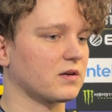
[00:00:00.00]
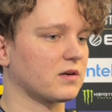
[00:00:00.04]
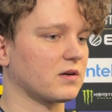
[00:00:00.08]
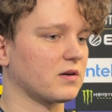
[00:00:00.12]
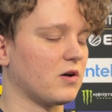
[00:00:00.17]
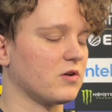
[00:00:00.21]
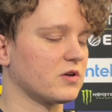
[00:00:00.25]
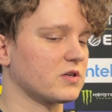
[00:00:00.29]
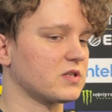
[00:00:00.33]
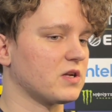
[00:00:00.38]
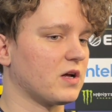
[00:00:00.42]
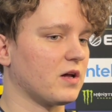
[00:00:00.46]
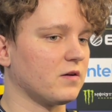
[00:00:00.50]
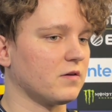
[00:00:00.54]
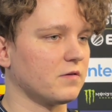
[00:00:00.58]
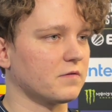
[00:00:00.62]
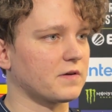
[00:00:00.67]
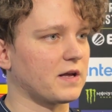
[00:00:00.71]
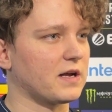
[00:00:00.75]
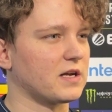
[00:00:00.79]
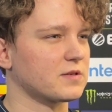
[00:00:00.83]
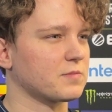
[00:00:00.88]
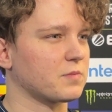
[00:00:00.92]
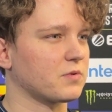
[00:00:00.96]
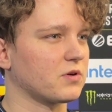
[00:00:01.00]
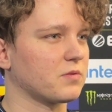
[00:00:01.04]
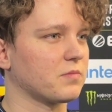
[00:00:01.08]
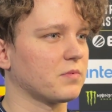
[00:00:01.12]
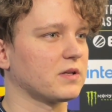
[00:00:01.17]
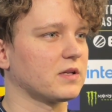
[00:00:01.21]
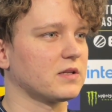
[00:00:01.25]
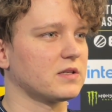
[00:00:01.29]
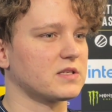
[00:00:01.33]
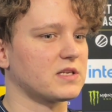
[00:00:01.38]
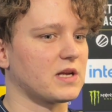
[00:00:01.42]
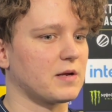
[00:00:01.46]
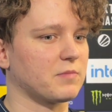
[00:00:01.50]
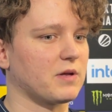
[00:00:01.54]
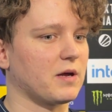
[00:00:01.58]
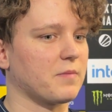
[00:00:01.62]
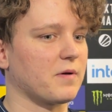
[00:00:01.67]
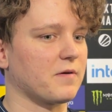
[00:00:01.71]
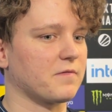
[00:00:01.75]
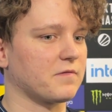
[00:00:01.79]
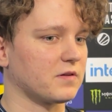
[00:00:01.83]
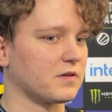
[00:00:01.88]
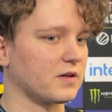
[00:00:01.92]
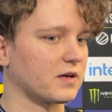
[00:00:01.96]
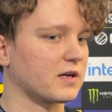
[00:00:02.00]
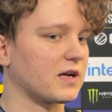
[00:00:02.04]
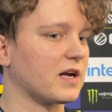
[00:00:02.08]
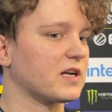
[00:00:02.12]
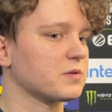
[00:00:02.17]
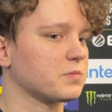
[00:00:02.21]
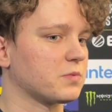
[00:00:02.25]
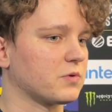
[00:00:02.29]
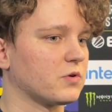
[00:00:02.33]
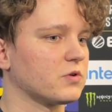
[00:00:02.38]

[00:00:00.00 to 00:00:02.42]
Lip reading: calling style of Casper, but at the same time I feel like Casper